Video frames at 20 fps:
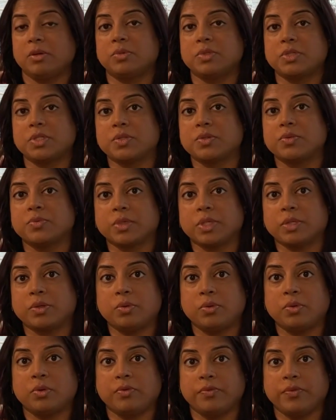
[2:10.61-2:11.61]
which is a really
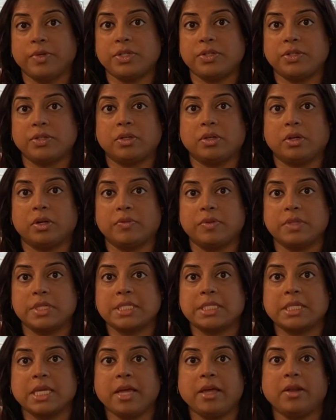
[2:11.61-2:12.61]
cool feature of
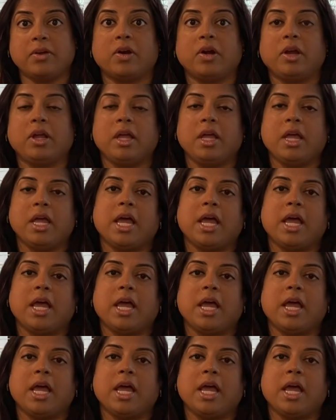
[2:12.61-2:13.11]
this scanner.